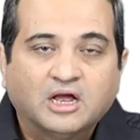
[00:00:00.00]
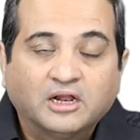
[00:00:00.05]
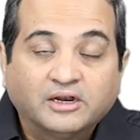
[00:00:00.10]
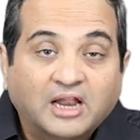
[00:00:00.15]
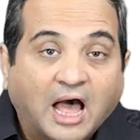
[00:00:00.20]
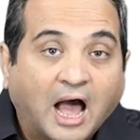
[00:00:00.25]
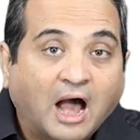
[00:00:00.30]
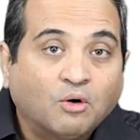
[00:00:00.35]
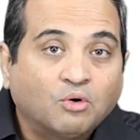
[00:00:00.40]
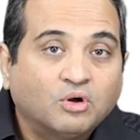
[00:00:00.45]

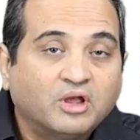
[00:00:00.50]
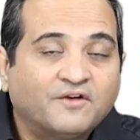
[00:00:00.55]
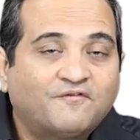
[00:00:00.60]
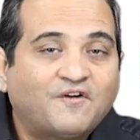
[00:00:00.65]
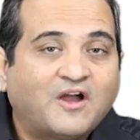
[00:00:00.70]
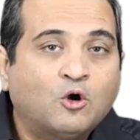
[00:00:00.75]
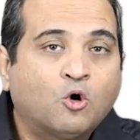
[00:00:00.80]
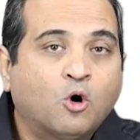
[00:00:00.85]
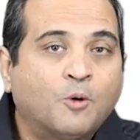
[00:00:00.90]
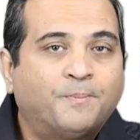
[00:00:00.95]
Now if
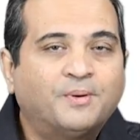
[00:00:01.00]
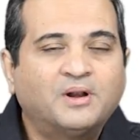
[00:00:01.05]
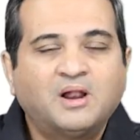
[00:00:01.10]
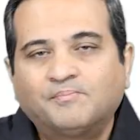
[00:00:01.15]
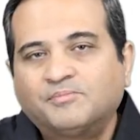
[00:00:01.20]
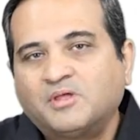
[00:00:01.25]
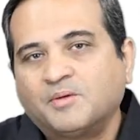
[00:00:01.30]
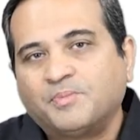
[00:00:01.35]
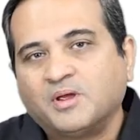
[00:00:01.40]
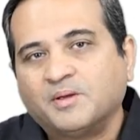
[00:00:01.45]
I open
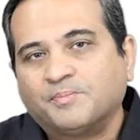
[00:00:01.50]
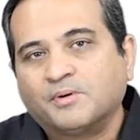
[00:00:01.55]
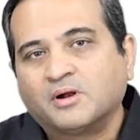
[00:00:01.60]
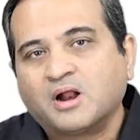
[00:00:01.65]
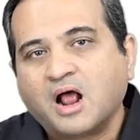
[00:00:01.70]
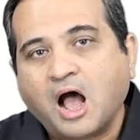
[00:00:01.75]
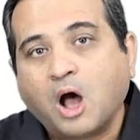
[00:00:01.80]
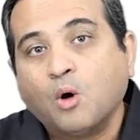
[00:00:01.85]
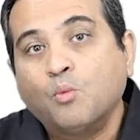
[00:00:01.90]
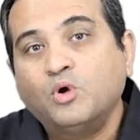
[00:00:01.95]
up the paper,
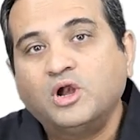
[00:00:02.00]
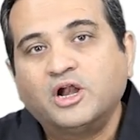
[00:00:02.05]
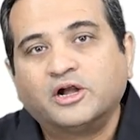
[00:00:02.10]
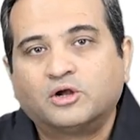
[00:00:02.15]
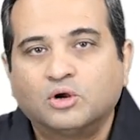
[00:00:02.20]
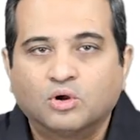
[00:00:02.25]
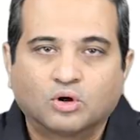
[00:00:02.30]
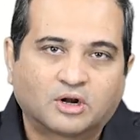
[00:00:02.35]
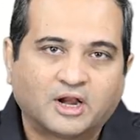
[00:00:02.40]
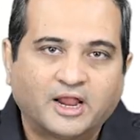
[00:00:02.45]
how will it
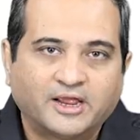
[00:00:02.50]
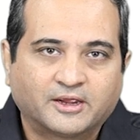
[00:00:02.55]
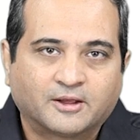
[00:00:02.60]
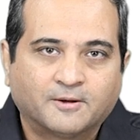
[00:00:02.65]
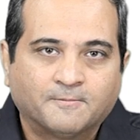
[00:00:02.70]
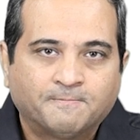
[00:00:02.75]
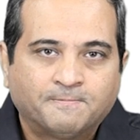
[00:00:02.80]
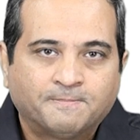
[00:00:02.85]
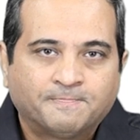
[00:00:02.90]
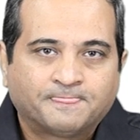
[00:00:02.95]
look like?
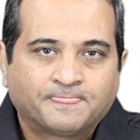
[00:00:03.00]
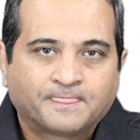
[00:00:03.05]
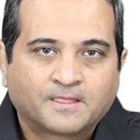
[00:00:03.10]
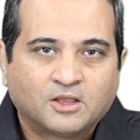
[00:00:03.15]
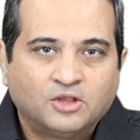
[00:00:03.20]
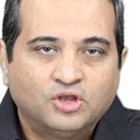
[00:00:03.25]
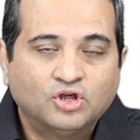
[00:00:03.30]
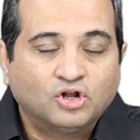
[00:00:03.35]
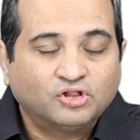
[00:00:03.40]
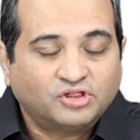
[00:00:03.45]

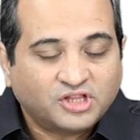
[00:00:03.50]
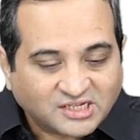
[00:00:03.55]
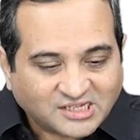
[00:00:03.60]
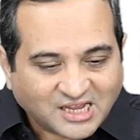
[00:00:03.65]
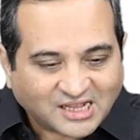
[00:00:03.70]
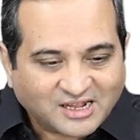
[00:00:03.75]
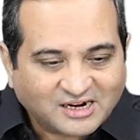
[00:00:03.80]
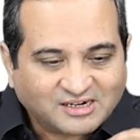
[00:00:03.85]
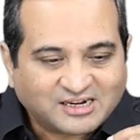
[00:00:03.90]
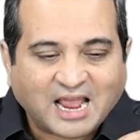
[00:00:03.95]
You know, these
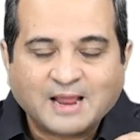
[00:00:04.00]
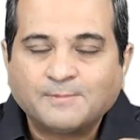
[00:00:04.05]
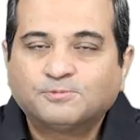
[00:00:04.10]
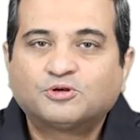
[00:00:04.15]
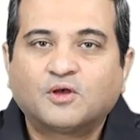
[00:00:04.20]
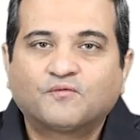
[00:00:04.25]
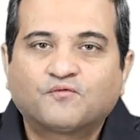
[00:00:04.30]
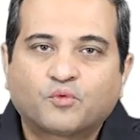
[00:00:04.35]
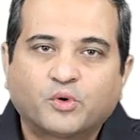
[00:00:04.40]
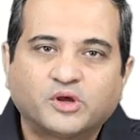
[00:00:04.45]
are the types
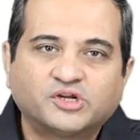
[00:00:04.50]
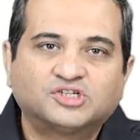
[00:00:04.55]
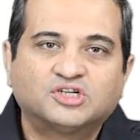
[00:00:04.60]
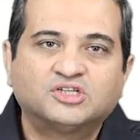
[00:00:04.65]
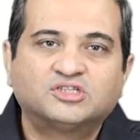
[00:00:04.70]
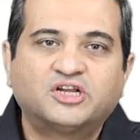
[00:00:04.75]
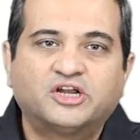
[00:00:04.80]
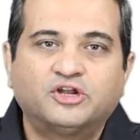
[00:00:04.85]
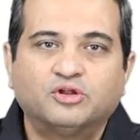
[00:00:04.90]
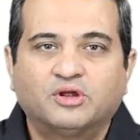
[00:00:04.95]
of
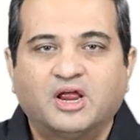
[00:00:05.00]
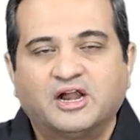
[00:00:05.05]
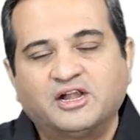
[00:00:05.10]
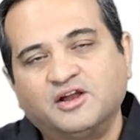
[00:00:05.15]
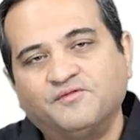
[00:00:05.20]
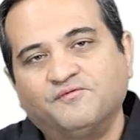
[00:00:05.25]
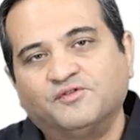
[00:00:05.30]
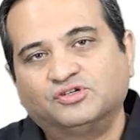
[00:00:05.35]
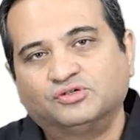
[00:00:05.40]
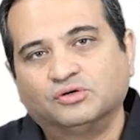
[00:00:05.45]
questions that you get
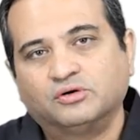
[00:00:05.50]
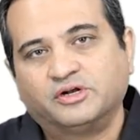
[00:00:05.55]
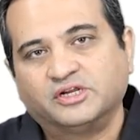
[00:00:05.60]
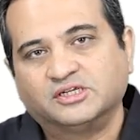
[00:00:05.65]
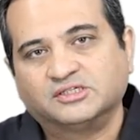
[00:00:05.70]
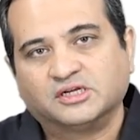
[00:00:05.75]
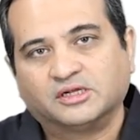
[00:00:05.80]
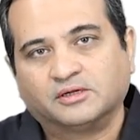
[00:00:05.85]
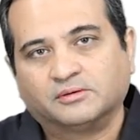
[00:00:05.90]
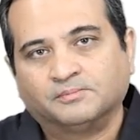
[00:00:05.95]
in visual
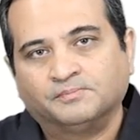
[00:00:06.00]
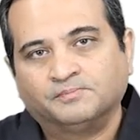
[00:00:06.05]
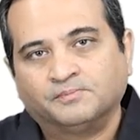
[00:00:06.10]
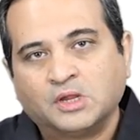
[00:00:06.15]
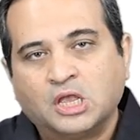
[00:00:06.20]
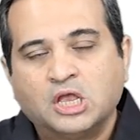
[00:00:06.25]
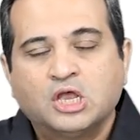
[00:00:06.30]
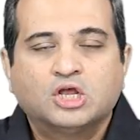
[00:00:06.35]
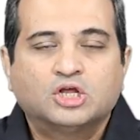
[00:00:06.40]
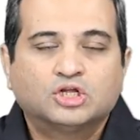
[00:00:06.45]
reasoning.
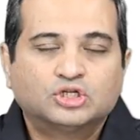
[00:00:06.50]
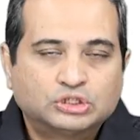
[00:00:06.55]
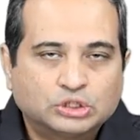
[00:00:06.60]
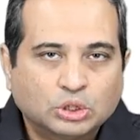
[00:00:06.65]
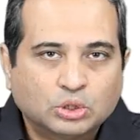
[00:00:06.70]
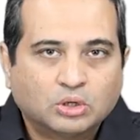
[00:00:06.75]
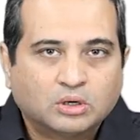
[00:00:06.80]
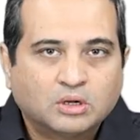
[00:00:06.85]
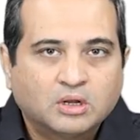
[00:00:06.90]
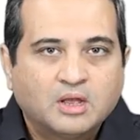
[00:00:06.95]

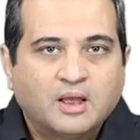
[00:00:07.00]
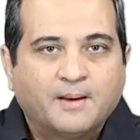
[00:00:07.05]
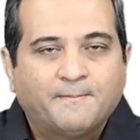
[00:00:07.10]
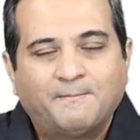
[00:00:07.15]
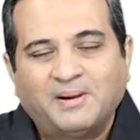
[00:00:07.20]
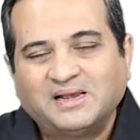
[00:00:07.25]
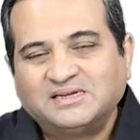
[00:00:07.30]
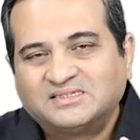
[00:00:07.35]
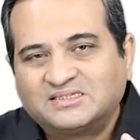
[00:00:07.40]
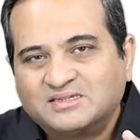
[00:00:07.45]
So
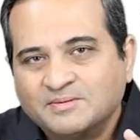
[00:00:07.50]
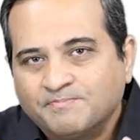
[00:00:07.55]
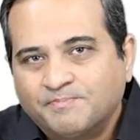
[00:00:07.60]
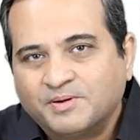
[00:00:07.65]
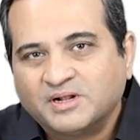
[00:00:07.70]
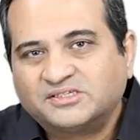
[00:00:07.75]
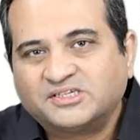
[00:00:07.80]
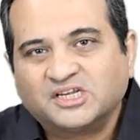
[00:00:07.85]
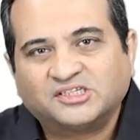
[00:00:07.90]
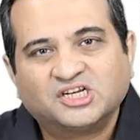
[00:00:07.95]
my
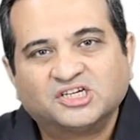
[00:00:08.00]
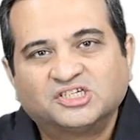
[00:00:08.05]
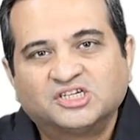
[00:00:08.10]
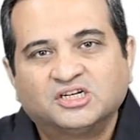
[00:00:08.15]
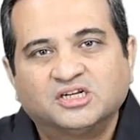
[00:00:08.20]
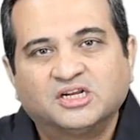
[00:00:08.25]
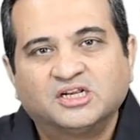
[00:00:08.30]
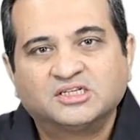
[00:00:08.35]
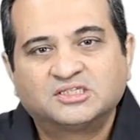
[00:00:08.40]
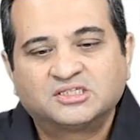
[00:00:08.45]
simple
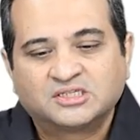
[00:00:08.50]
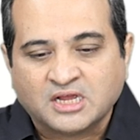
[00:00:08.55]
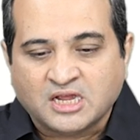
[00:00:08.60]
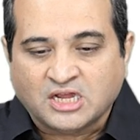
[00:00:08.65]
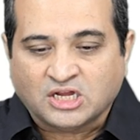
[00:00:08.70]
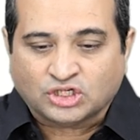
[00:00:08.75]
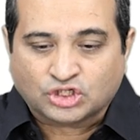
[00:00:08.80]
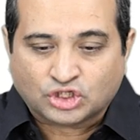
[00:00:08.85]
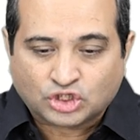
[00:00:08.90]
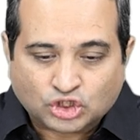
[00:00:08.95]
suggestion is
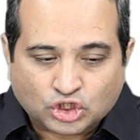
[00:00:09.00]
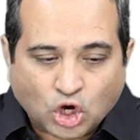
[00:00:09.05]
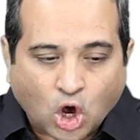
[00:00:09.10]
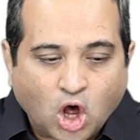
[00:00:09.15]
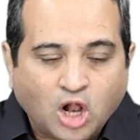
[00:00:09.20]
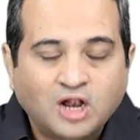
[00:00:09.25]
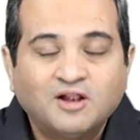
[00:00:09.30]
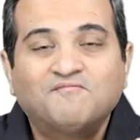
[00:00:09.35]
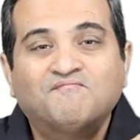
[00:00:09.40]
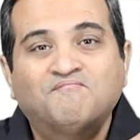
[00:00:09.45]

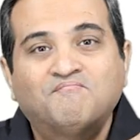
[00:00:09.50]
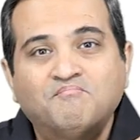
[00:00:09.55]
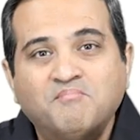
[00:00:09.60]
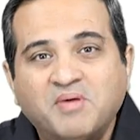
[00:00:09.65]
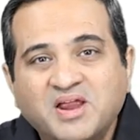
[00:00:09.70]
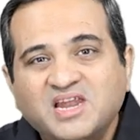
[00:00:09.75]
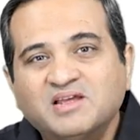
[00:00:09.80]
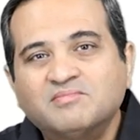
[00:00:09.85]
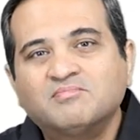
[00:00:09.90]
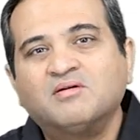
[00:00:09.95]
solve
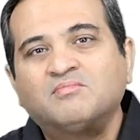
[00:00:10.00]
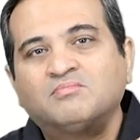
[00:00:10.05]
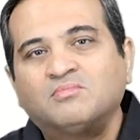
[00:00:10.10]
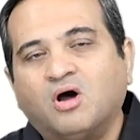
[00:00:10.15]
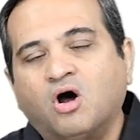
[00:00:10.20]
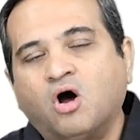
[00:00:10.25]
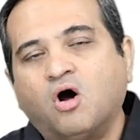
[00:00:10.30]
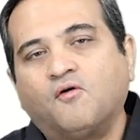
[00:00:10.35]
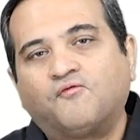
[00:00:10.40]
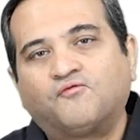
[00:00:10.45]
minimum
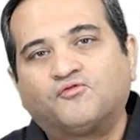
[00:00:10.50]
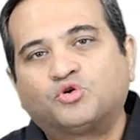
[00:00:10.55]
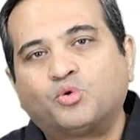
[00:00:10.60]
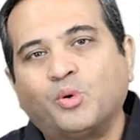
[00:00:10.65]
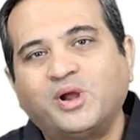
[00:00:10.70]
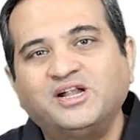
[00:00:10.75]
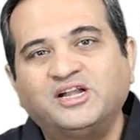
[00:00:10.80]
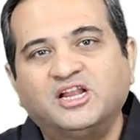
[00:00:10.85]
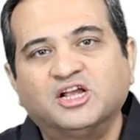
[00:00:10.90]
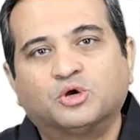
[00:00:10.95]
of
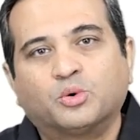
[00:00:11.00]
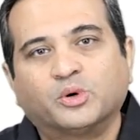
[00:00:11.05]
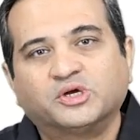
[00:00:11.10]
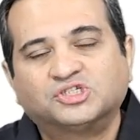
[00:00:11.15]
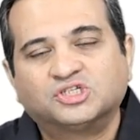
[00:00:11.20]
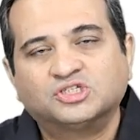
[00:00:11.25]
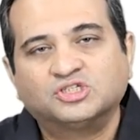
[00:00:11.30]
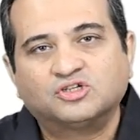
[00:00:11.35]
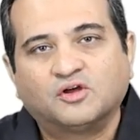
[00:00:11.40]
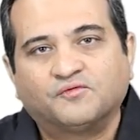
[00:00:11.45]
20
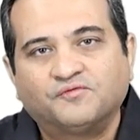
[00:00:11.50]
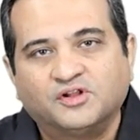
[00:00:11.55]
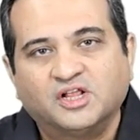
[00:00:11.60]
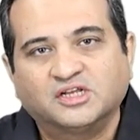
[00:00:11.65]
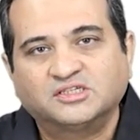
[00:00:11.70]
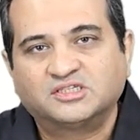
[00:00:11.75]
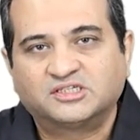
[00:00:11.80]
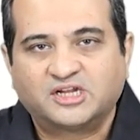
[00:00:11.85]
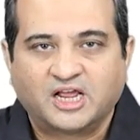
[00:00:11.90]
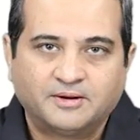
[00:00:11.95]
questions of
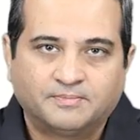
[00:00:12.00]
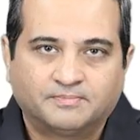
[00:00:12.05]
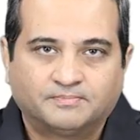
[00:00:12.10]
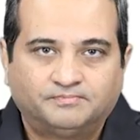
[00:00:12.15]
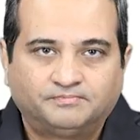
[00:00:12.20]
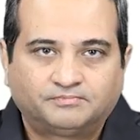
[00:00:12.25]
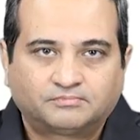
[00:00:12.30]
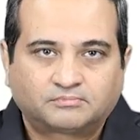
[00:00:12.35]
this type.